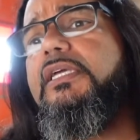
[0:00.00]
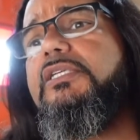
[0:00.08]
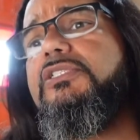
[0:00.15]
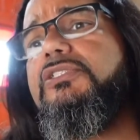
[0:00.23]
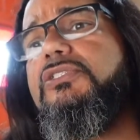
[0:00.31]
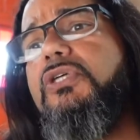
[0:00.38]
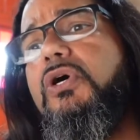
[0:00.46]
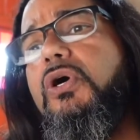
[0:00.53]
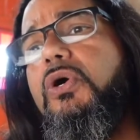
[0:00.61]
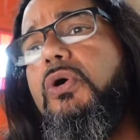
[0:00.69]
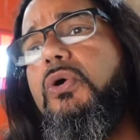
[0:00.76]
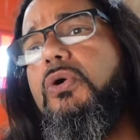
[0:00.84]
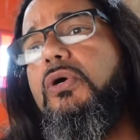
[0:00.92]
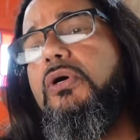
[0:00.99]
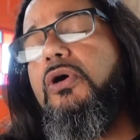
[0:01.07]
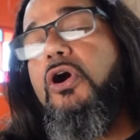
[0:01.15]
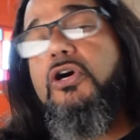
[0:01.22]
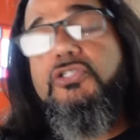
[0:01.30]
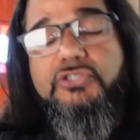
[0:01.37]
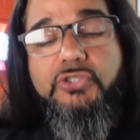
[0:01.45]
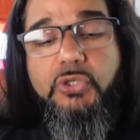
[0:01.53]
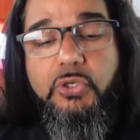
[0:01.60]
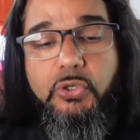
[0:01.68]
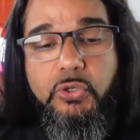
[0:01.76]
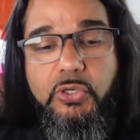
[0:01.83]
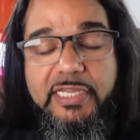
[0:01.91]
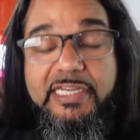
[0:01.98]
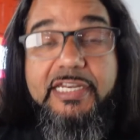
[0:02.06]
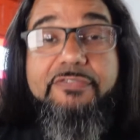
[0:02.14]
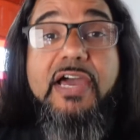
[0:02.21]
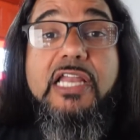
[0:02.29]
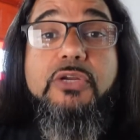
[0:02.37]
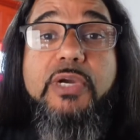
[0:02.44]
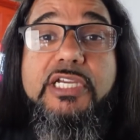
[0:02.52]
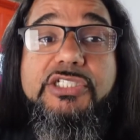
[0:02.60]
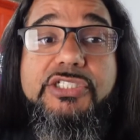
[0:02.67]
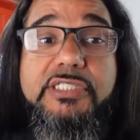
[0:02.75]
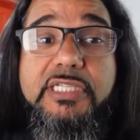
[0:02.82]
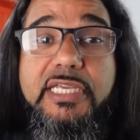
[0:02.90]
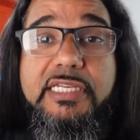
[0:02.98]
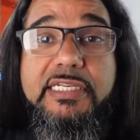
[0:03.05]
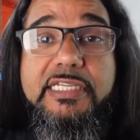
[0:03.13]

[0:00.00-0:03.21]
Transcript: So also an evaluation in